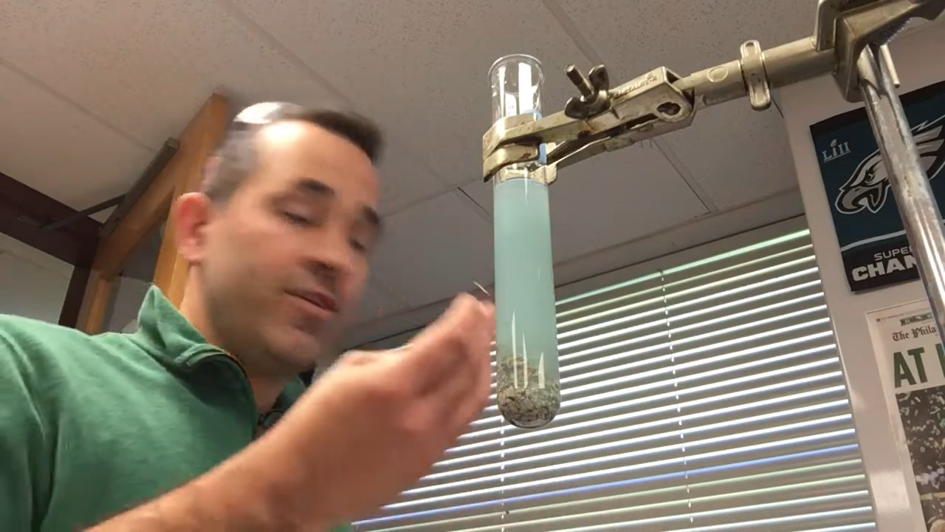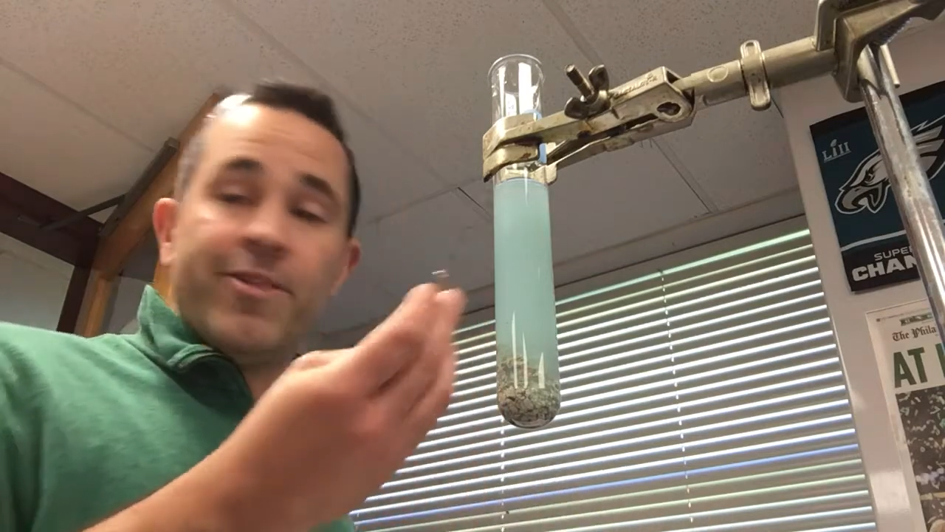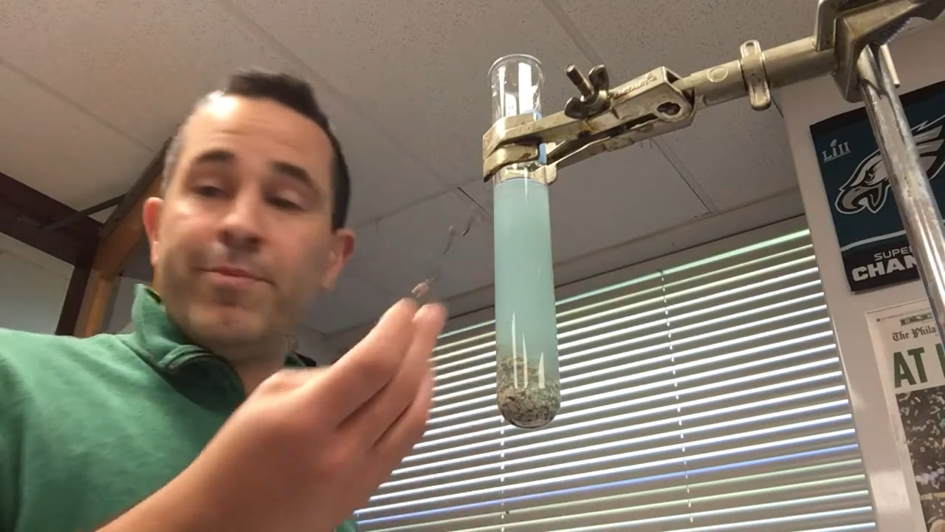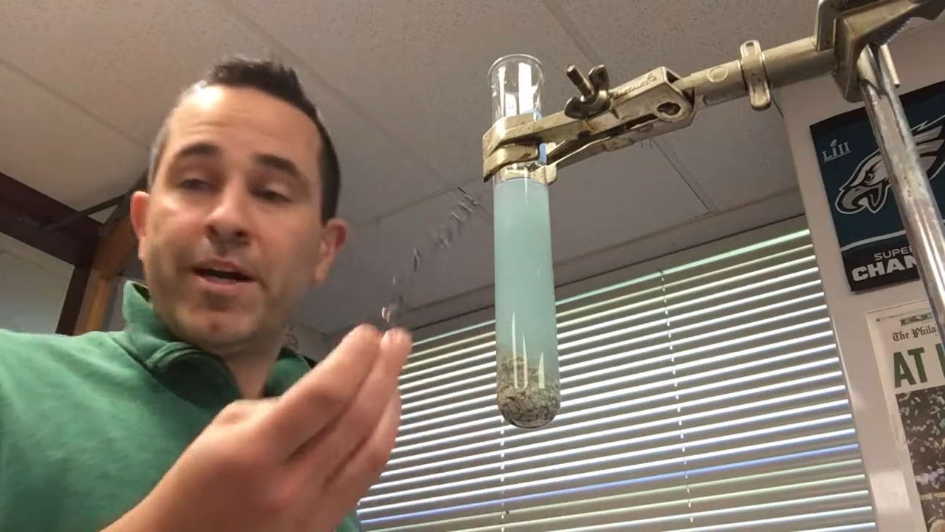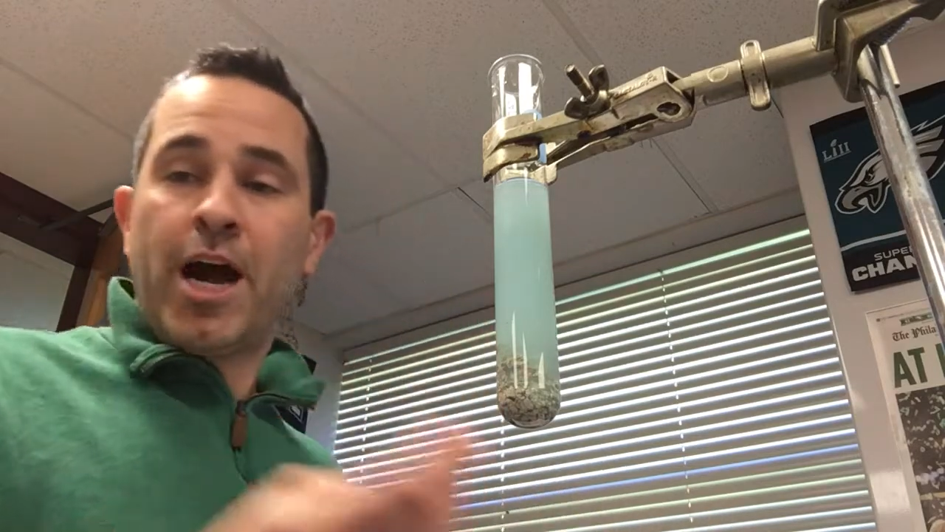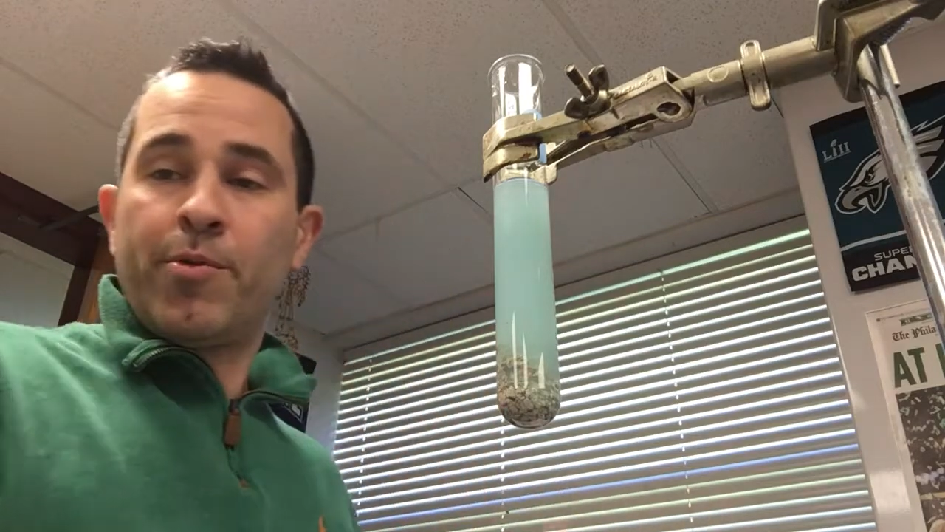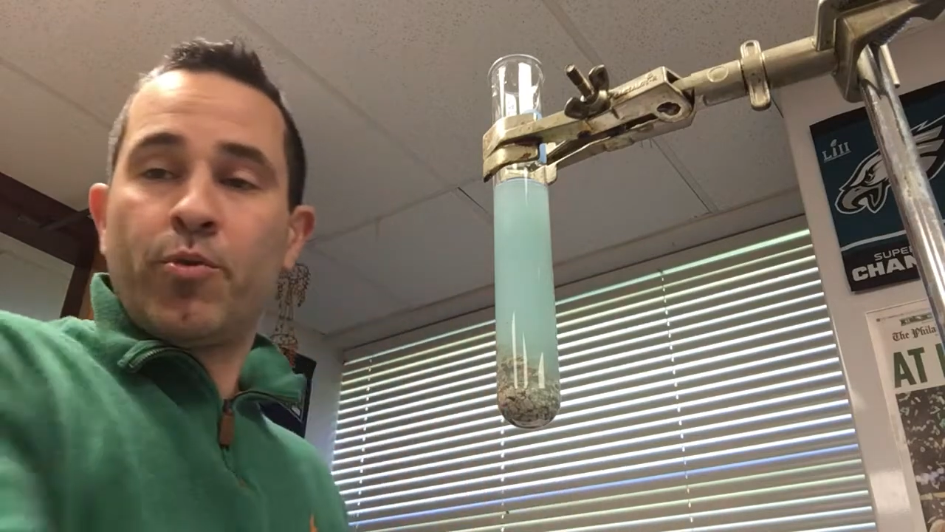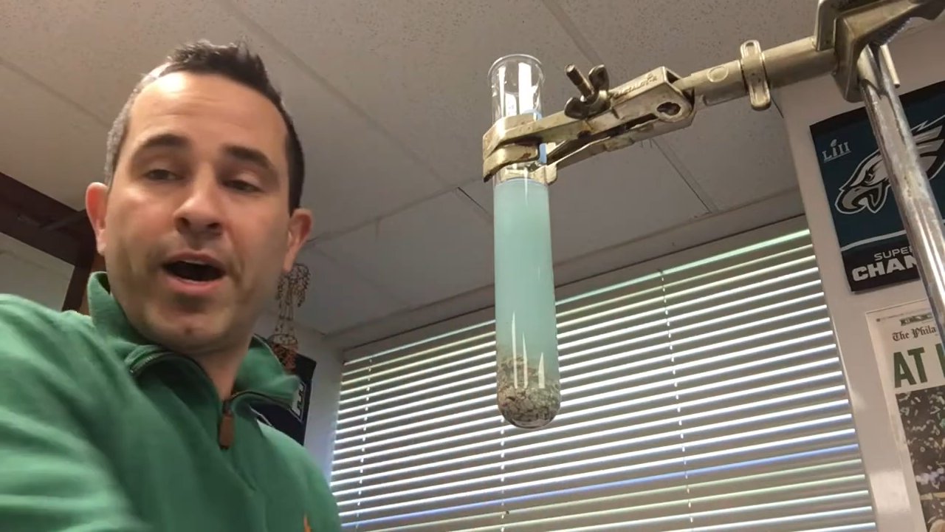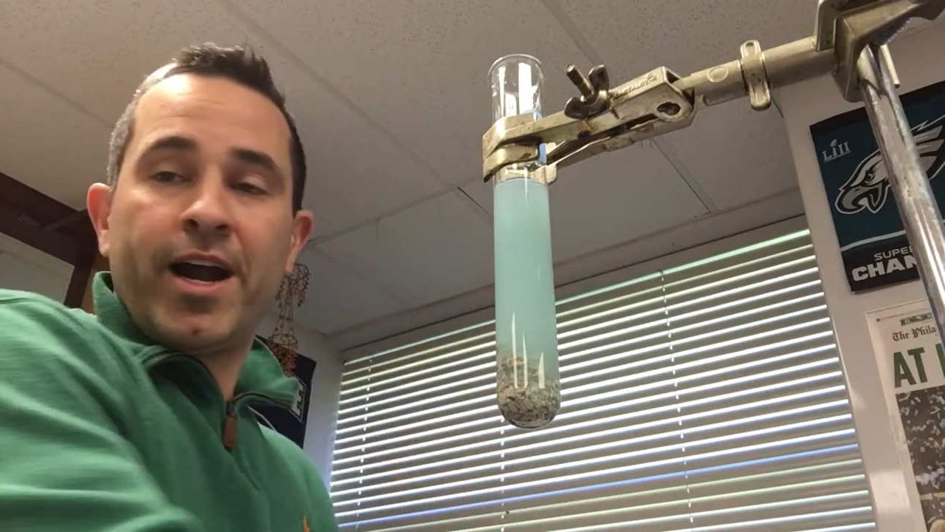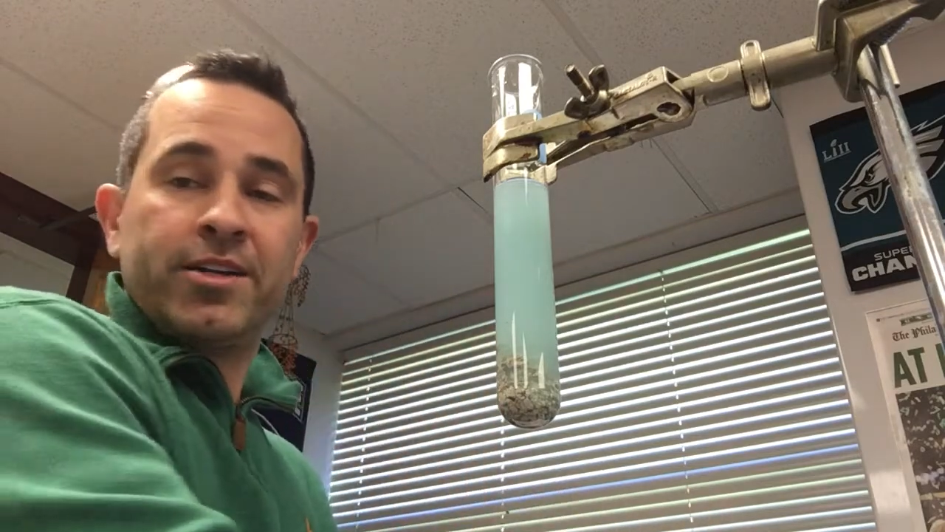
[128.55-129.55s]
If my copper
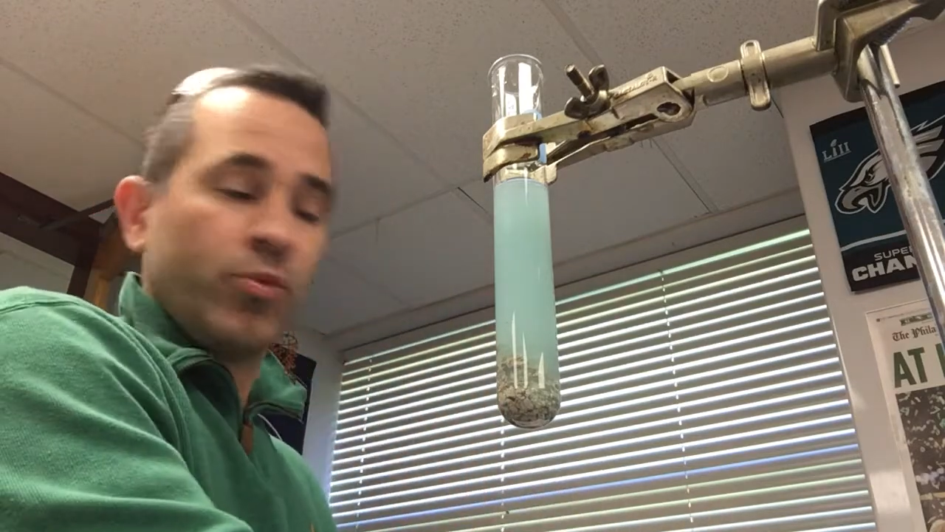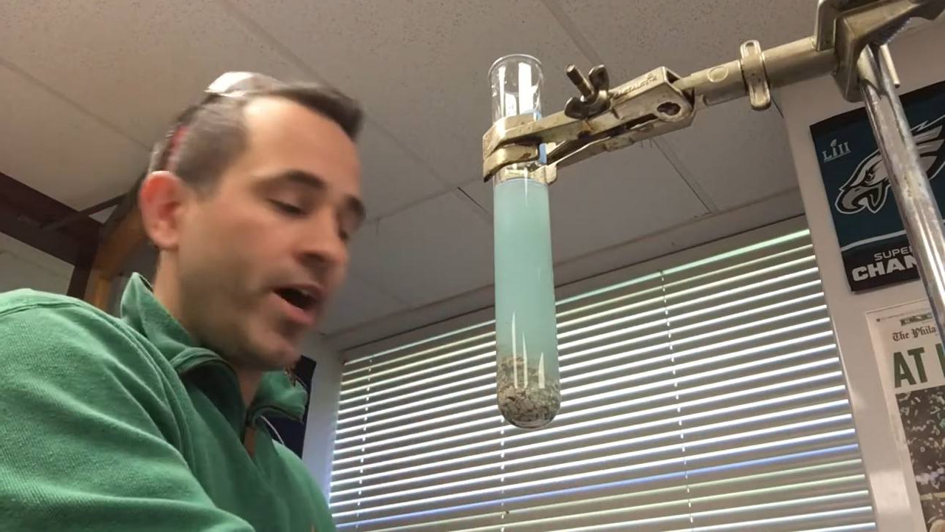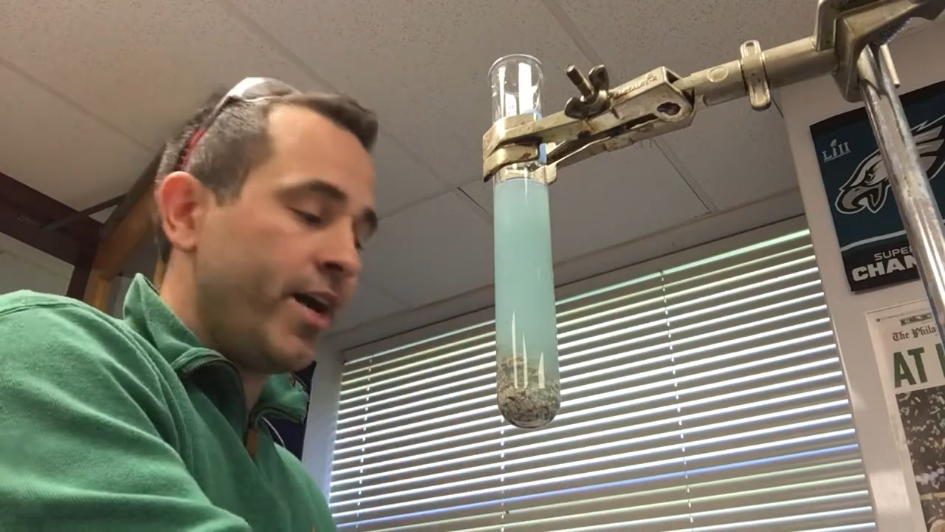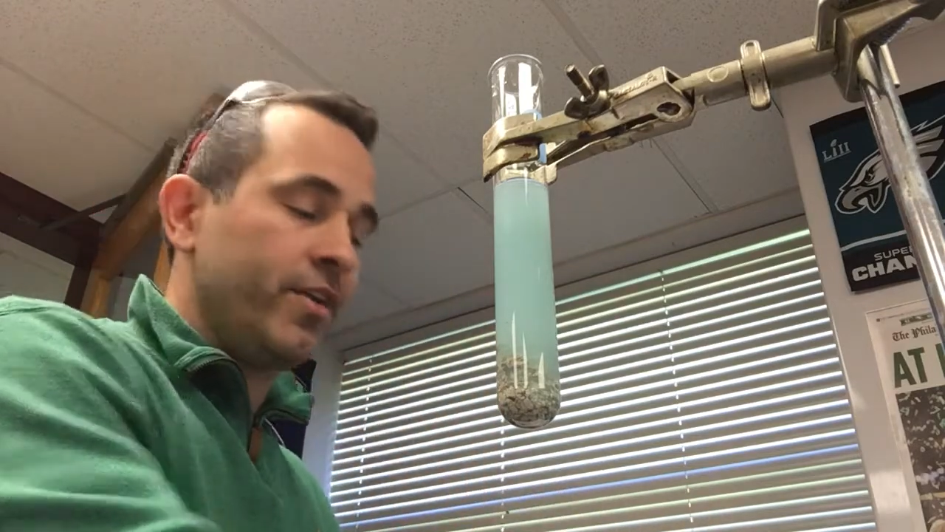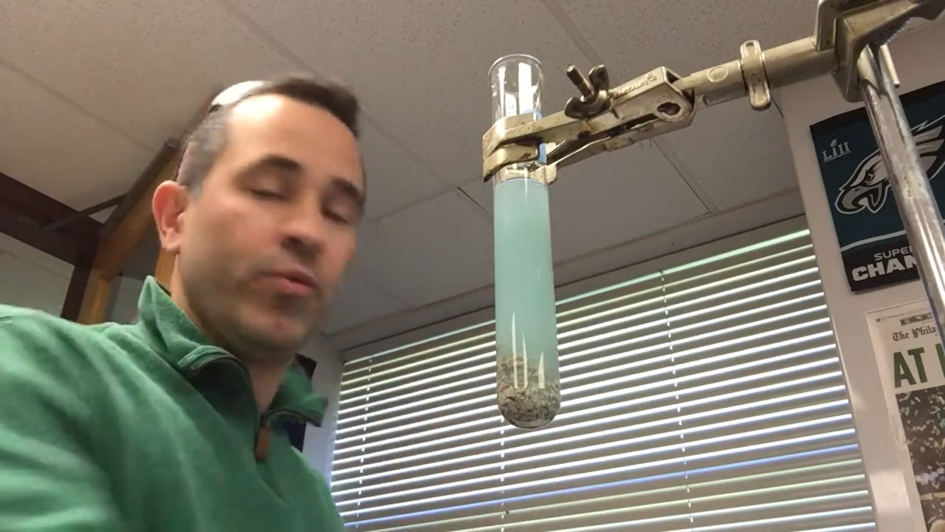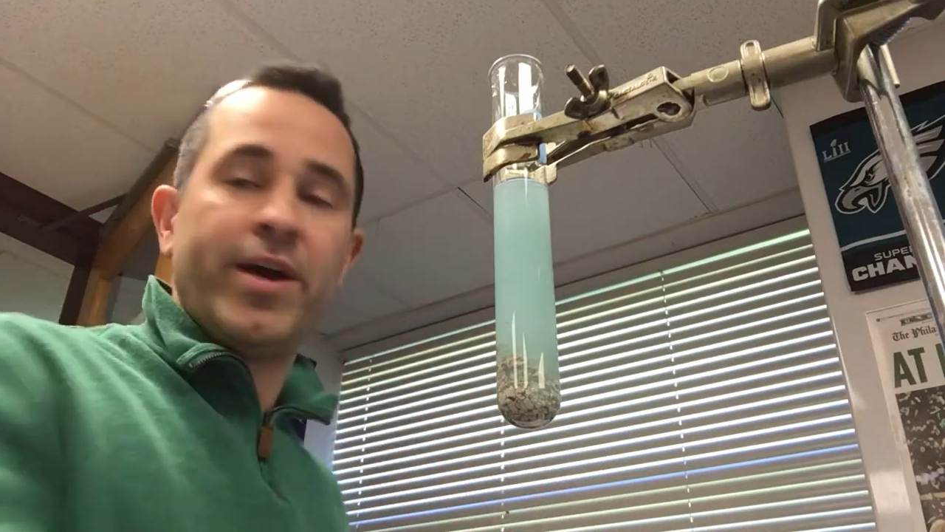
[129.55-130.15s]
wire is wet and